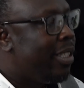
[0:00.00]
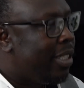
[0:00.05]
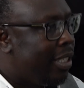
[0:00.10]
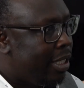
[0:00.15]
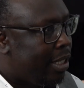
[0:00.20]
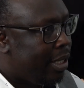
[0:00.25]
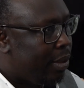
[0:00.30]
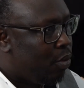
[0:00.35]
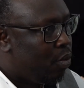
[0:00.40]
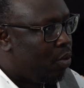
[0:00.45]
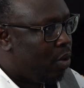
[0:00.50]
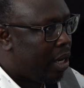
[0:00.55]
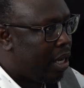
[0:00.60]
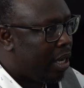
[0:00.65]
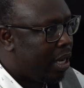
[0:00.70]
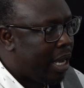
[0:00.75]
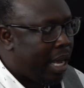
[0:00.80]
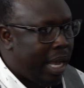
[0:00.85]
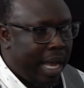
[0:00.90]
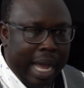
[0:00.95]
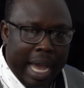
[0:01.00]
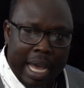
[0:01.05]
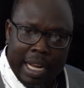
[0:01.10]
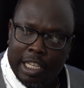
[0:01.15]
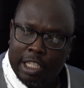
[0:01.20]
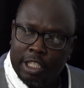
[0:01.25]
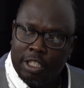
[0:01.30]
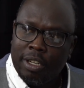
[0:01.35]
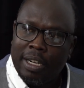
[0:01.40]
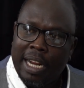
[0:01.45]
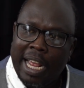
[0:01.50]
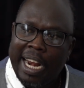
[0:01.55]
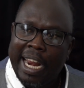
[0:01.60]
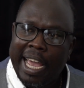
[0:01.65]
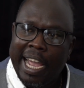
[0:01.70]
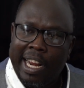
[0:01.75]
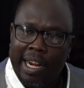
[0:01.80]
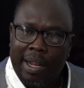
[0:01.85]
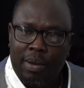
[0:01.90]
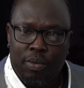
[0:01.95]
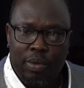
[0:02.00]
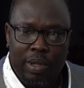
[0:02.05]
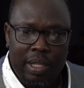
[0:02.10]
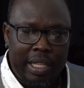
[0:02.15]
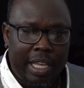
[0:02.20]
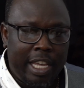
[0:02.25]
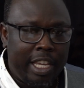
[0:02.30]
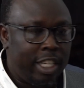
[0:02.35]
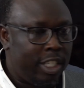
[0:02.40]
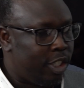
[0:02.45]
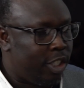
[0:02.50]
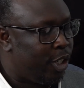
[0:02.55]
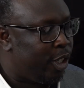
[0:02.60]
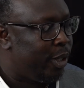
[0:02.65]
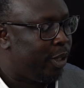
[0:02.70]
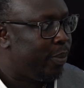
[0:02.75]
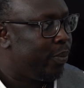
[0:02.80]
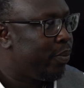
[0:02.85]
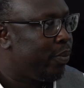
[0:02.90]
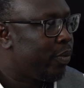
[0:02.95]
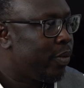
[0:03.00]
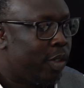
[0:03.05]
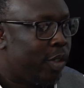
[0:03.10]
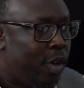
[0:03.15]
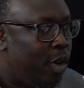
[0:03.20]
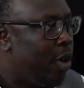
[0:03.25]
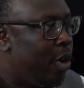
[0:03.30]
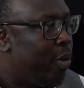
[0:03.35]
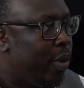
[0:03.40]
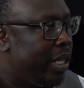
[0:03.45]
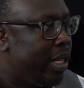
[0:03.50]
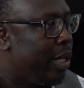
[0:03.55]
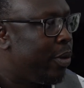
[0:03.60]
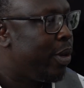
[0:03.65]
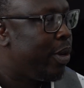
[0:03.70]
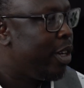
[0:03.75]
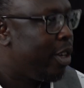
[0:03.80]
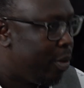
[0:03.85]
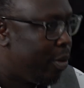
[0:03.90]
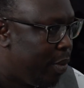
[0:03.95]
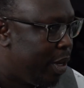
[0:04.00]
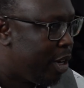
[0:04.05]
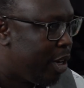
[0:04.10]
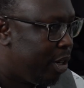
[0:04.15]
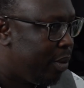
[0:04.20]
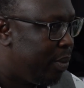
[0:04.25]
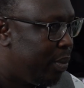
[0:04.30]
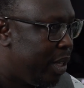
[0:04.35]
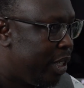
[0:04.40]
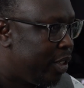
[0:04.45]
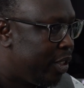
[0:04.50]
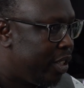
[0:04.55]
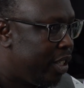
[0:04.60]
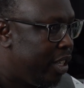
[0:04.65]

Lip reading: system works and it's not aligned up with the issue, always they will not be convinced.